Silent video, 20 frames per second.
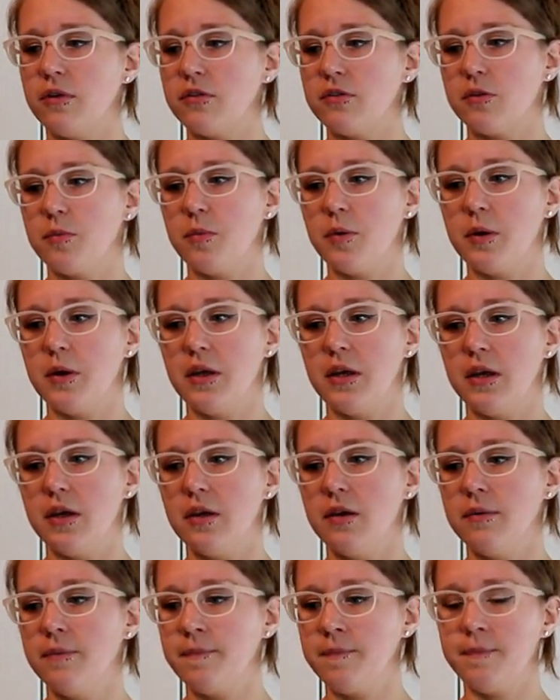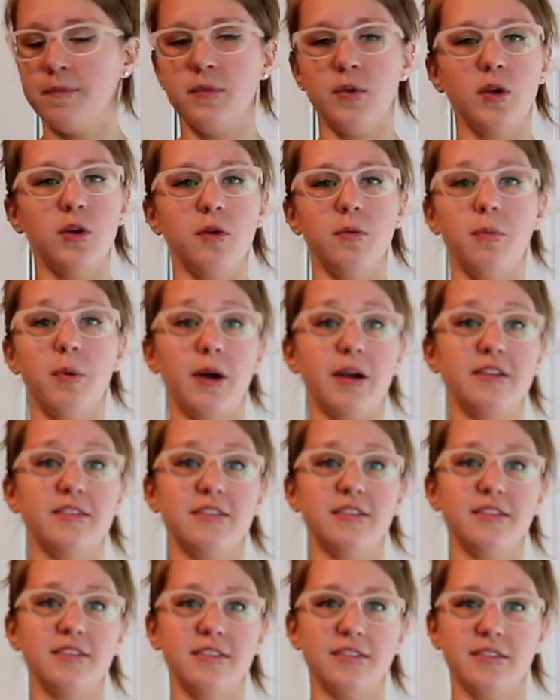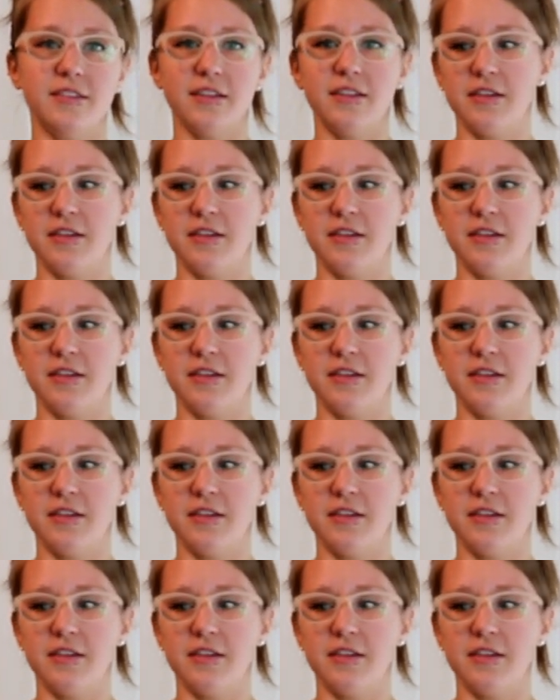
Those are pretty good prices,